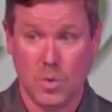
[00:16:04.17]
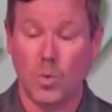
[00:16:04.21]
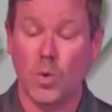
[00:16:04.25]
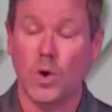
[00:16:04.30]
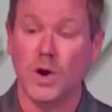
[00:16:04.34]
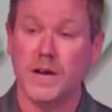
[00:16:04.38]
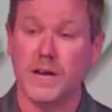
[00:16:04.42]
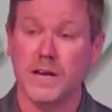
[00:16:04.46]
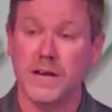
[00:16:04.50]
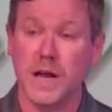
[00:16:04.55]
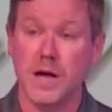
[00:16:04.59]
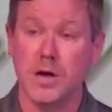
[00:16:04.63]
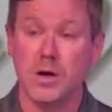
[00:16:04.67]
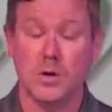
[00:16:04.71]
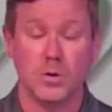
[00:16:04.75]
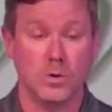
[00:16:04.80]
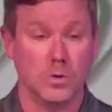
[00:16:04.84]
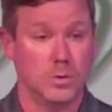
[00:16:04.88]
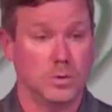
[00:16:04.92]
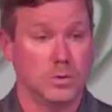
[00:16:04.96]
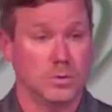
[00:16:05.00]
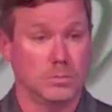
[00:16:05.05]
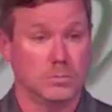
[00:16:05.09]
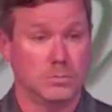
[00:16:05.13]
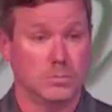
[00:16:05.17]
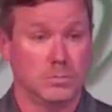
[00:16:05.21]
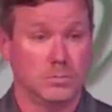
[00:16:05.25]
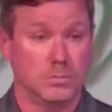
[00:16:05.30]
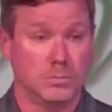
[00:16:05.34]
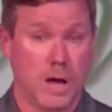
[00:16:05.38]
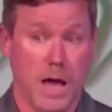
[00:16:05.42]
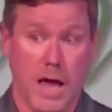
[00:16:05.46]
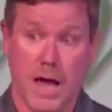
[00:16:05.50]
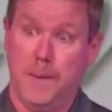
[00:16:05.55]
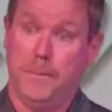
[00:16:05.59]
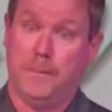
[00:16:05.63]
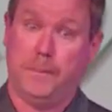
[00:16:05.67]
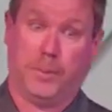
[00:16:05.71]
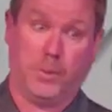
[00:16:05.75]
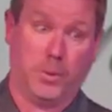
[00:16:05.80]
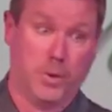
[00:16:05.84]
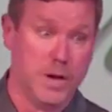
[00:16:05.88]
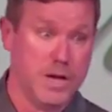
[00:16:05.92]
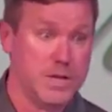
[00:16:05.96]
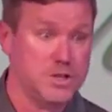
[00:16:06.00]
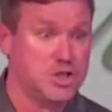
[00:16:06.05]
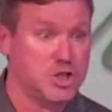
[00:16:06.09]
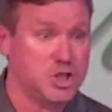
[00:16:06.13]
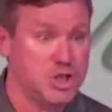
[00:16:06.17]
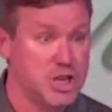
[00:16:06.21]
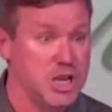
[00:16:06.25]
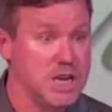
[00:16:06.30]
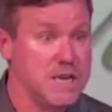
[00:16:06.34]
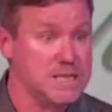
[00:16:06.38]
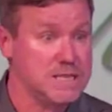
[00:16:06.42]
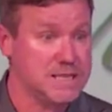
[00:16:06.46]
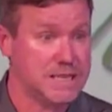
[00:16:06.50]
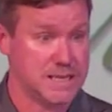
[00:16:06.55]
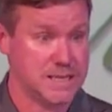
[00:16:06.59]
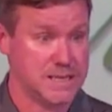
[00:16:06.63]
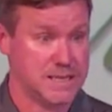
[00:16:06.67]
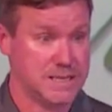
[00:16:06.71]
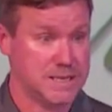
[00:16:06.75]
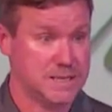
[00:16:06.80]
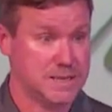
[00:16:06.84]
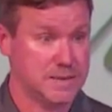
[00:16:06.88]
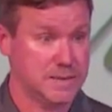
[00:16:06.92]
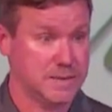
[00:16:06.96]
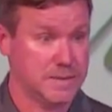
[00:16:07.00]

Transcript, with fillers: what'd he do? He preached Jesus.